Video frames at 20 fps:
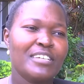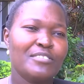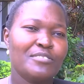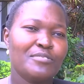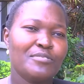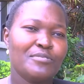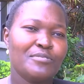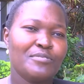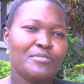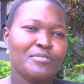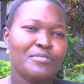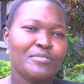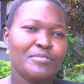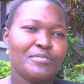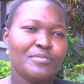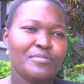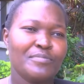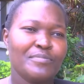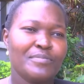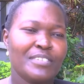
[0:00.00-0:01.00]
into
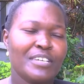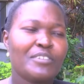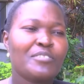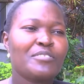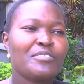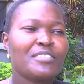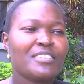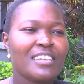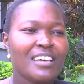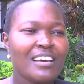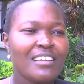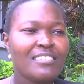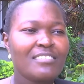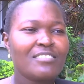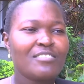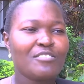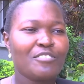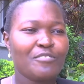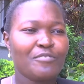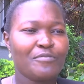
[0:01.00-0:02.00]
the
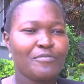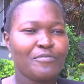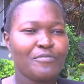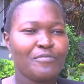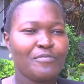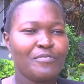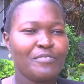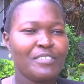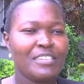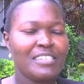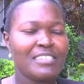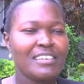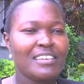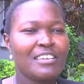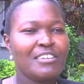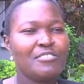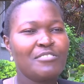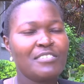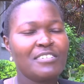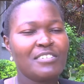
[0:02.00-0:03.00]
concerns of the
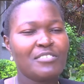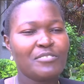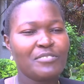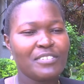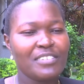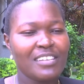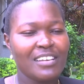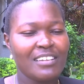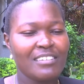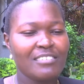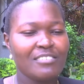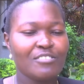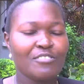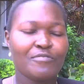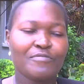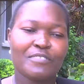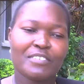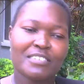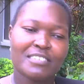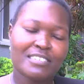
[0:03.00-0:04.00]
security concerns
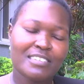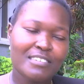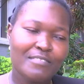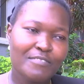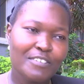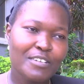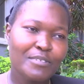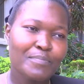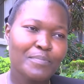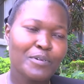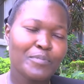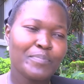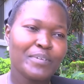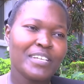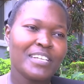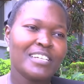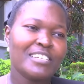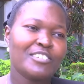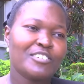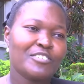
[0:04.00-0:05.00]
of the civil
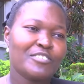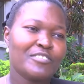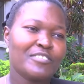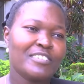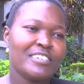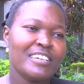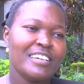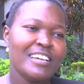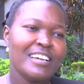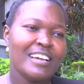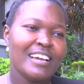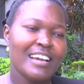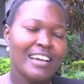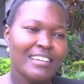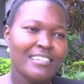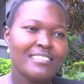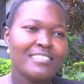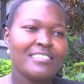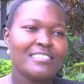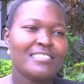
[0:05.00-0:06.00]
population
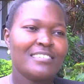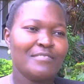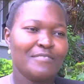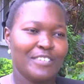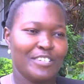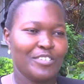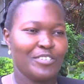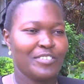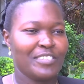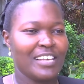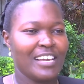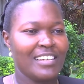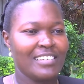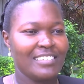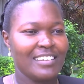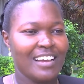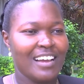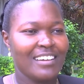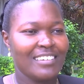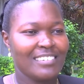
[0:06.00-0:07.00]
and the civil
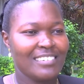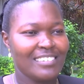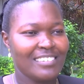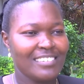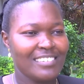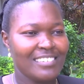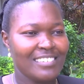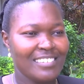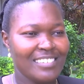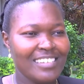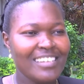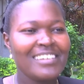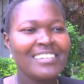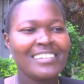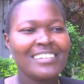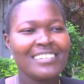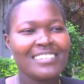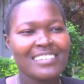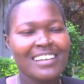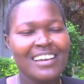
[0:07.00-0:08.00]
society actors
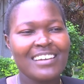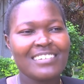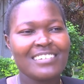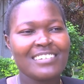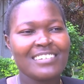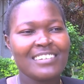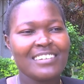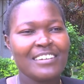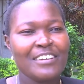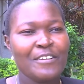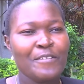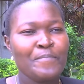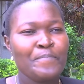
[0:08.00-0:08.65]
in this country.